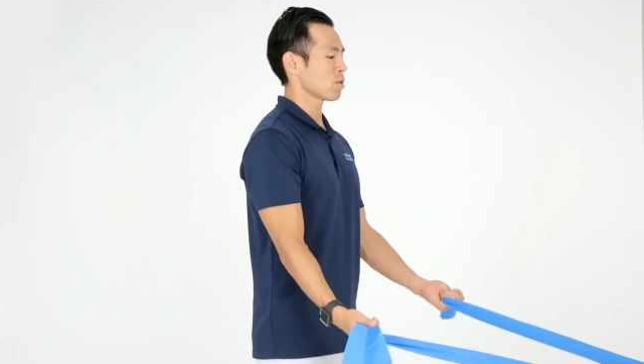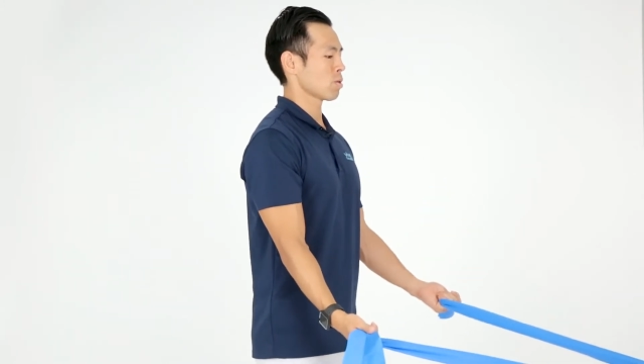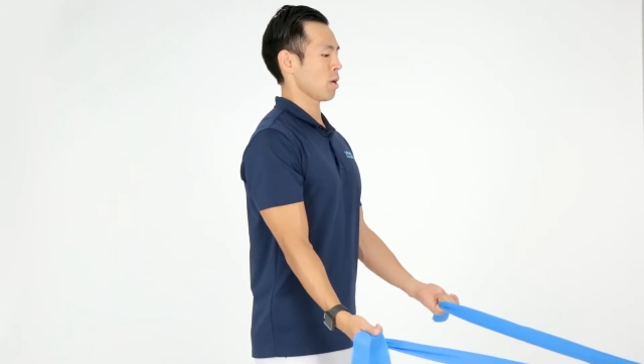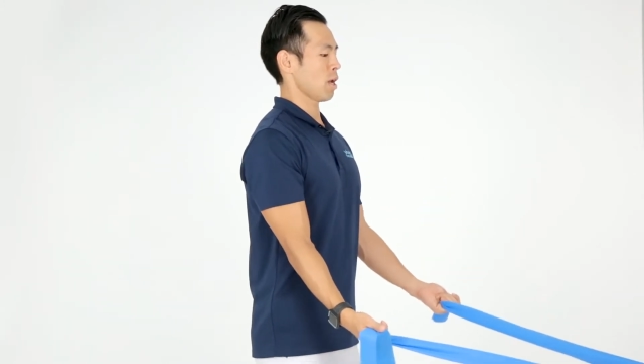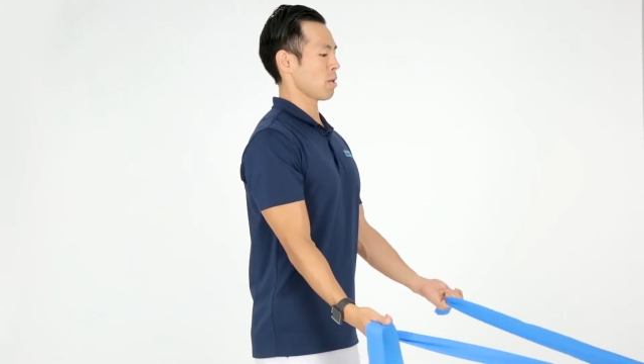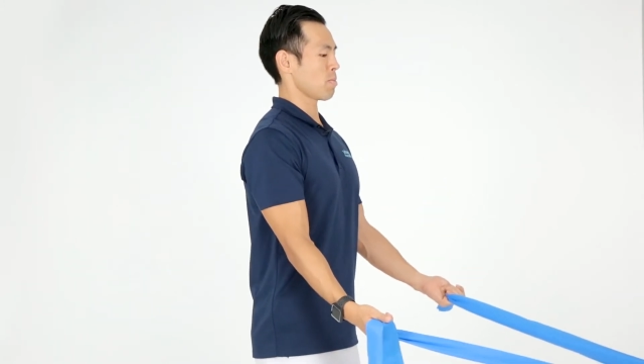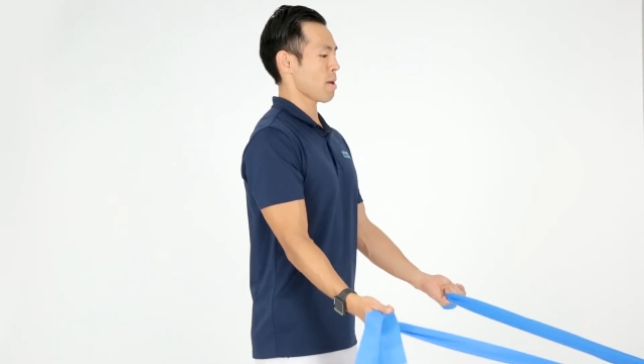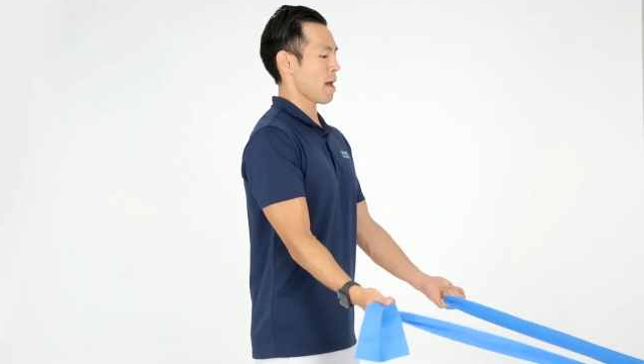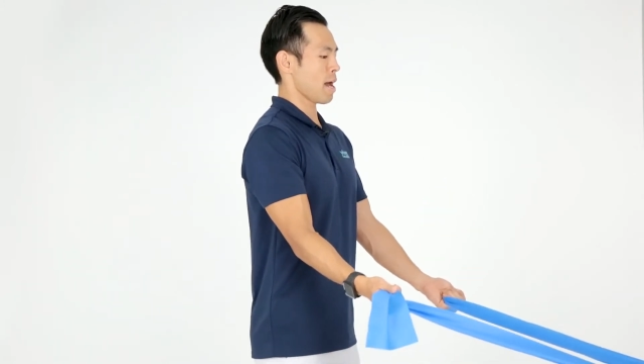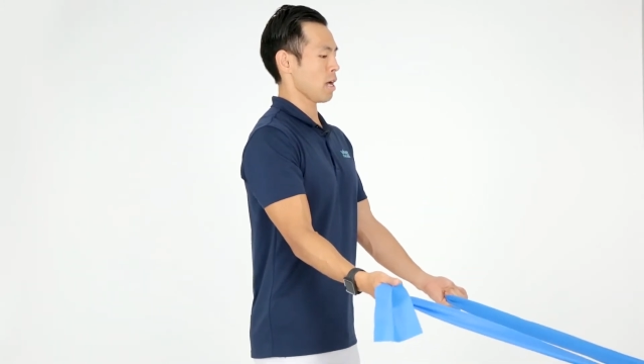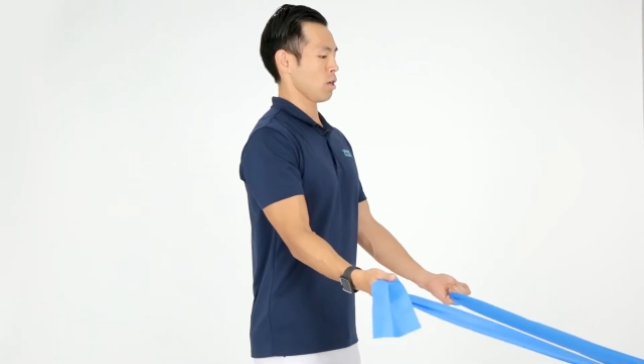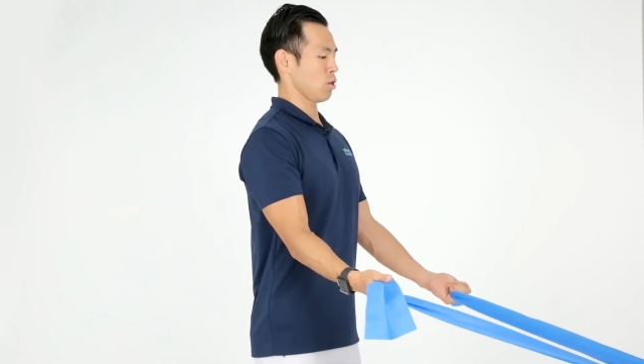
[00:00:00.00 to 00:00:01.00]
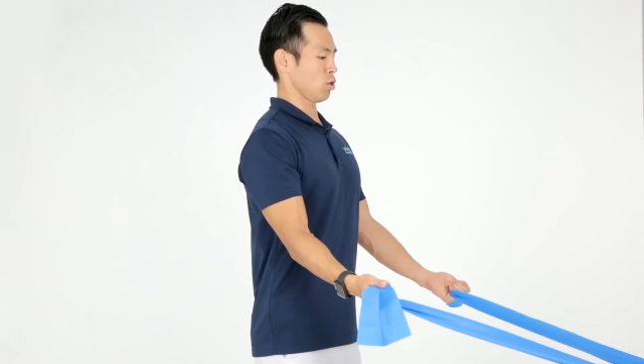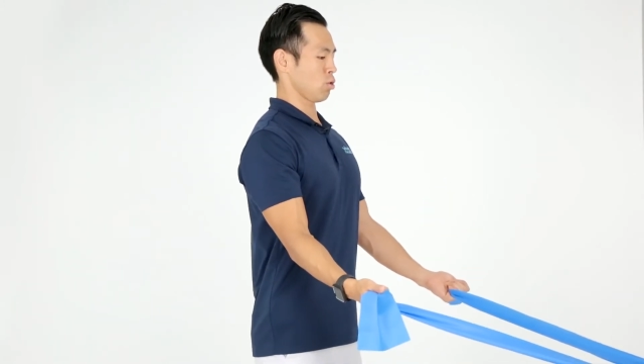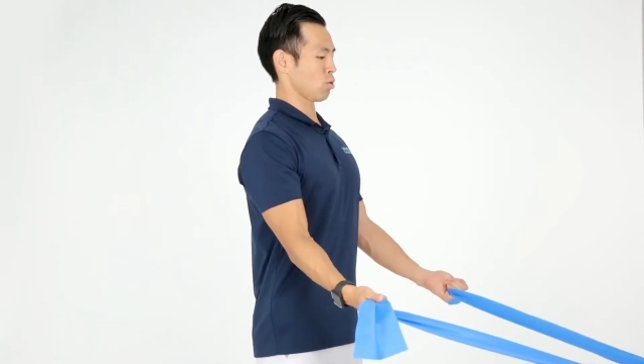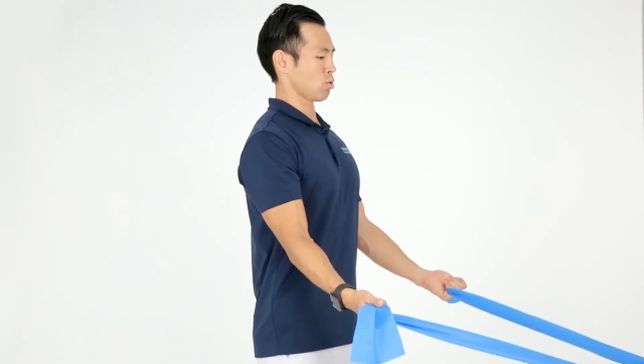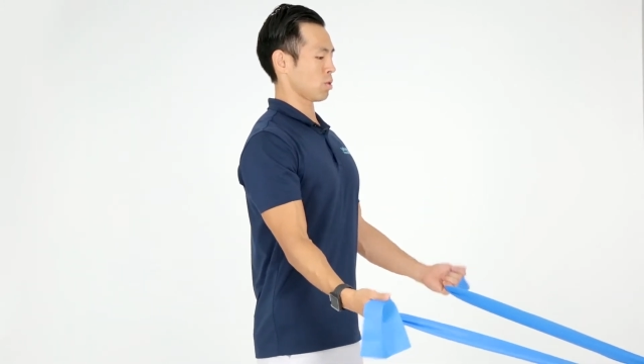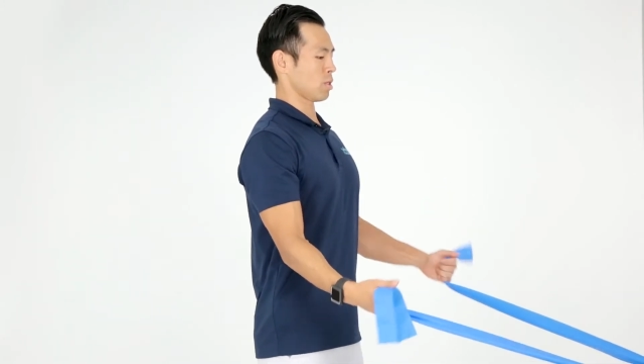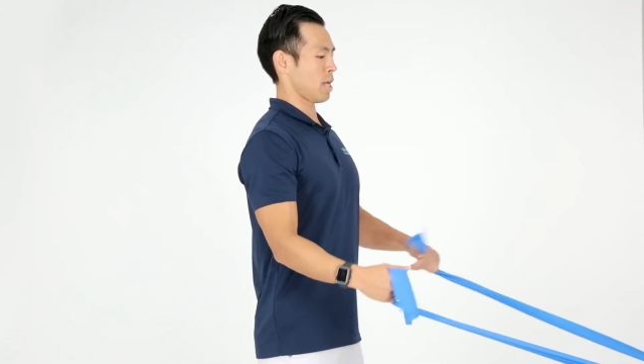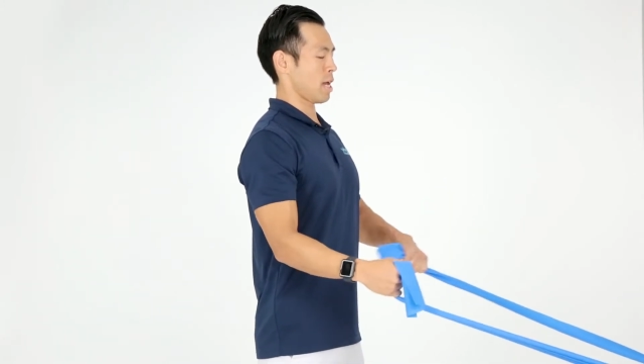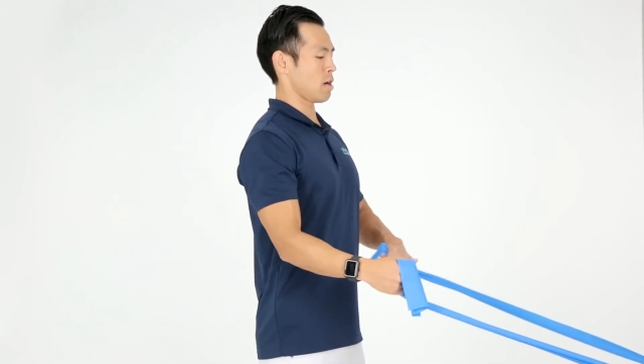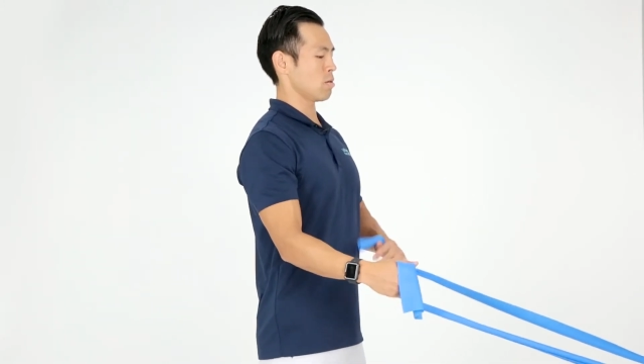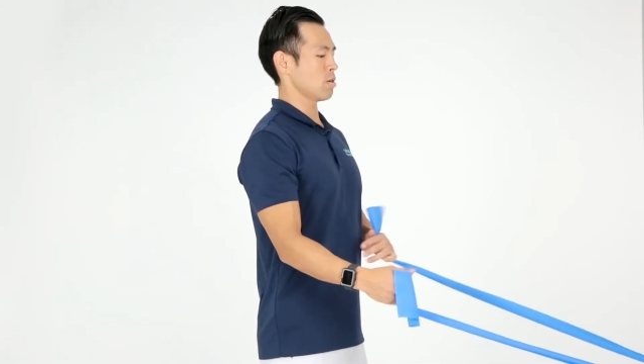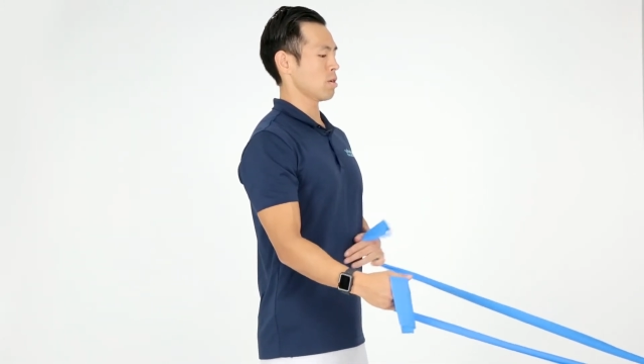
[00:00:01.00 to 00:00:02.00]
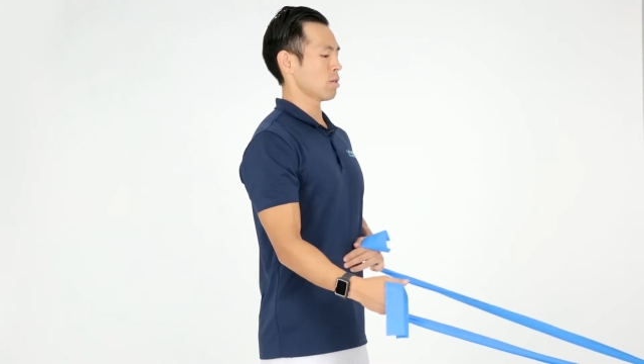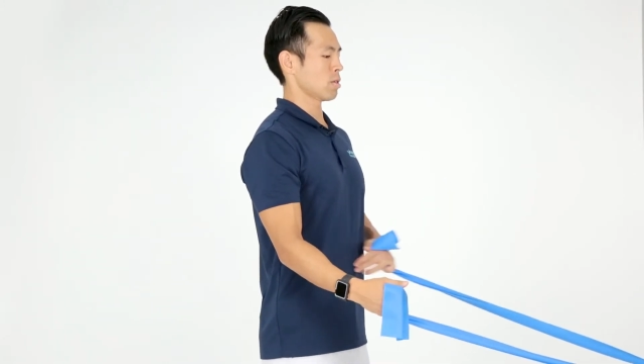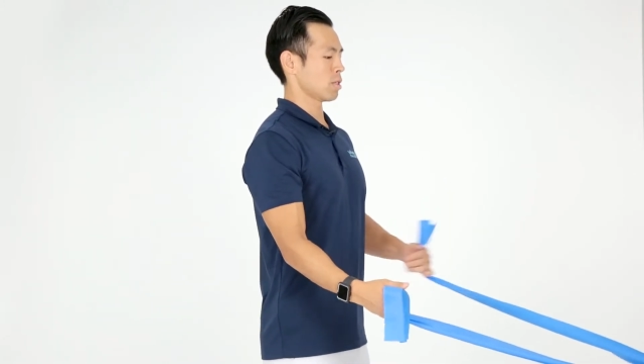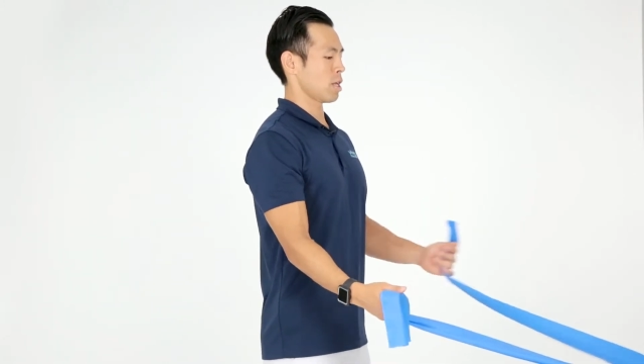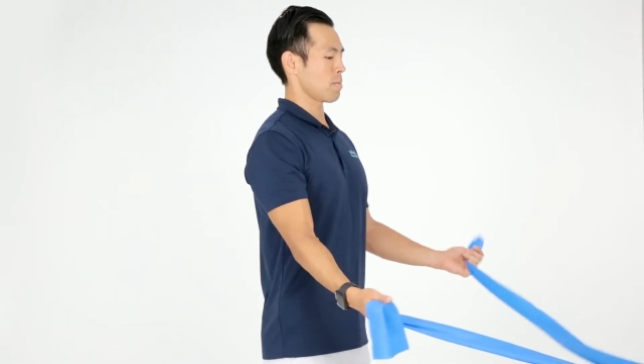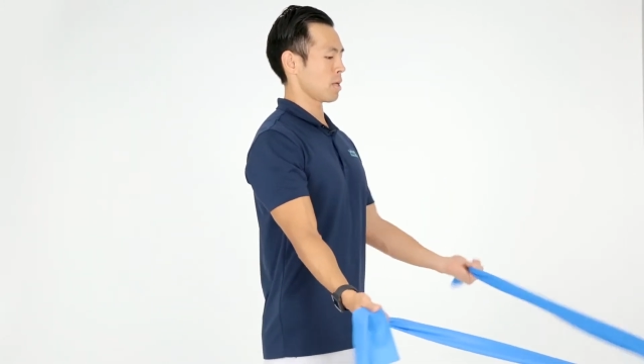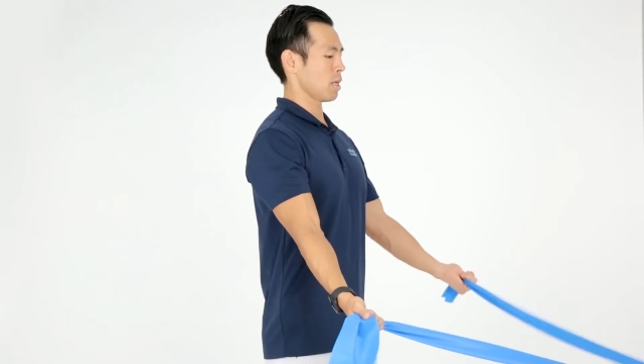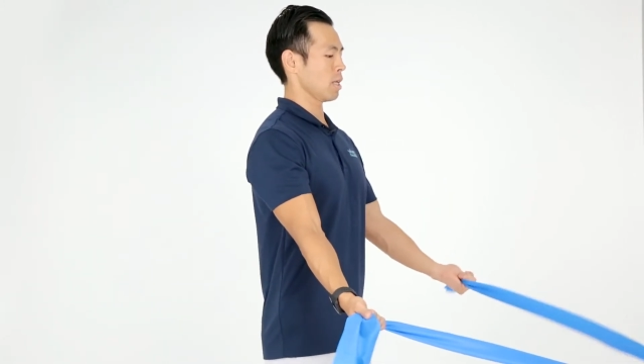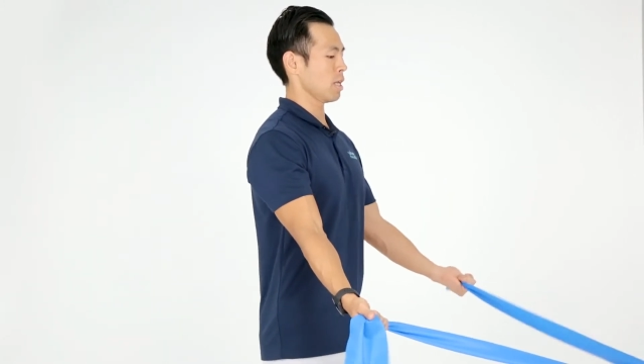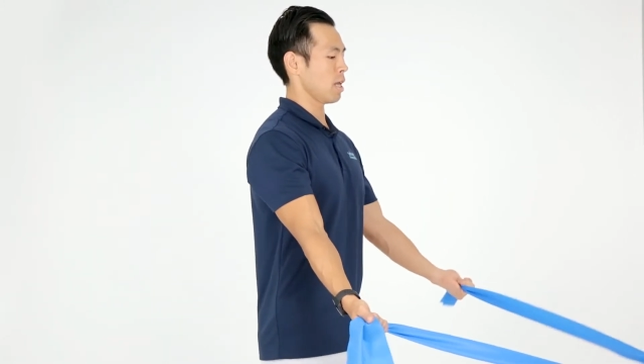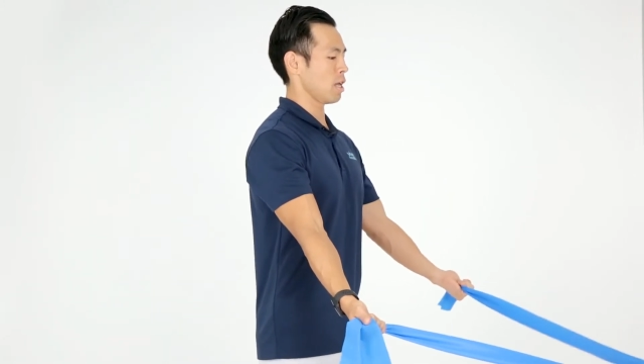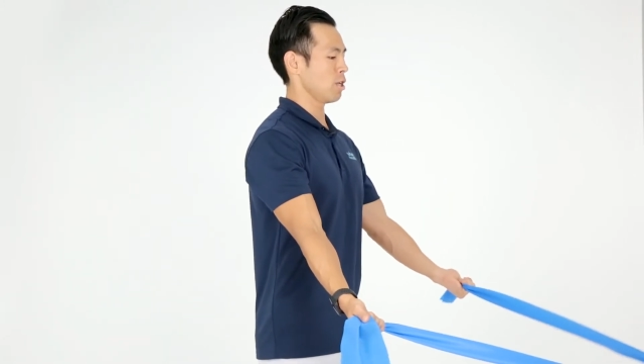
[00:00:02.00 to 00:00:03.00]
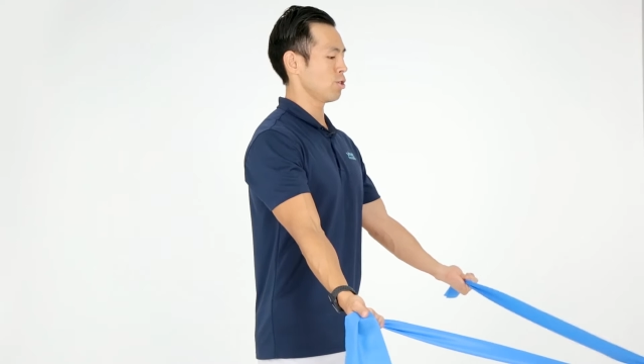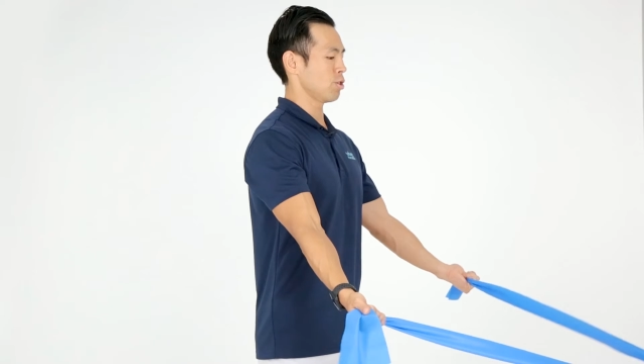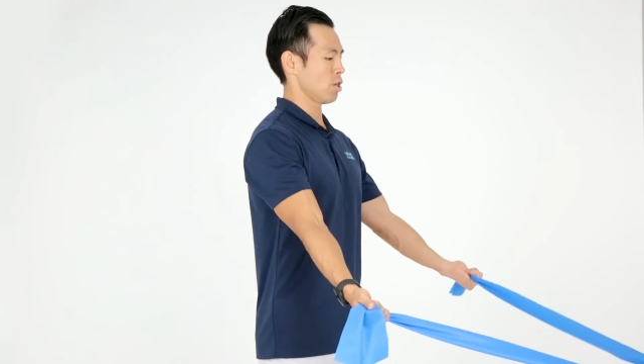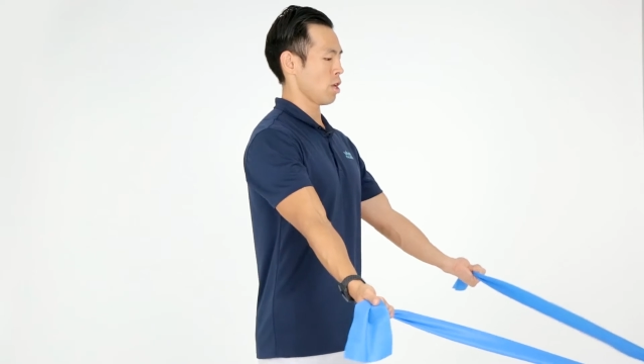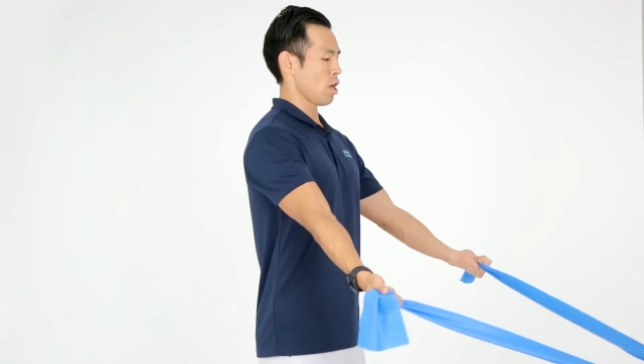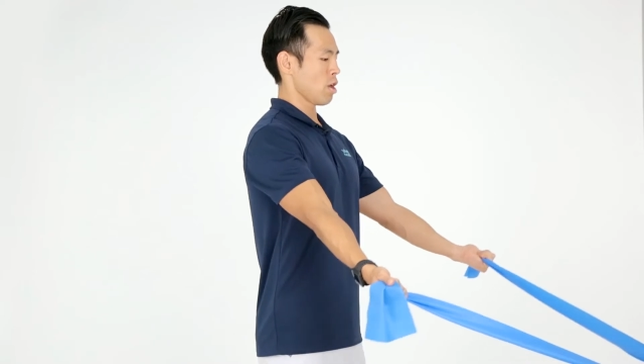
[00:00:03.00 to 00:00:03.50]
So head back, shoulders down, stomach engaged.